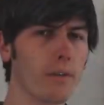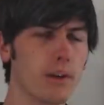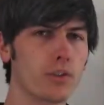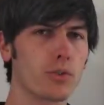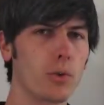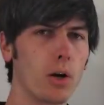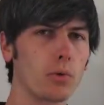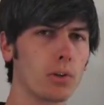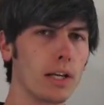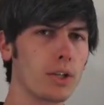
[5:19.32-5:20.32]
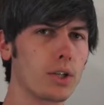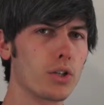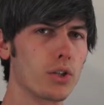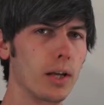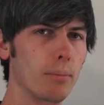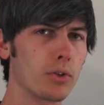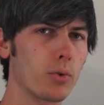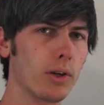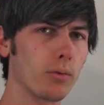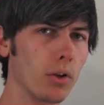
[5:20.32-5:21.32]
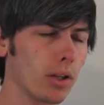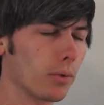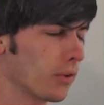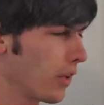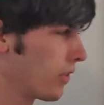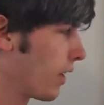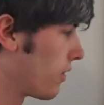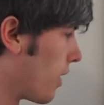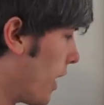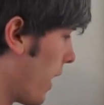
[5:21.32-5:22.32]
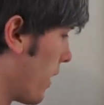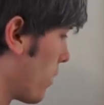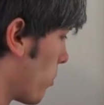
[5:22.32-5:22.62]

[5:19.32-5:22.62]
very strong relationship between rolling resistance and the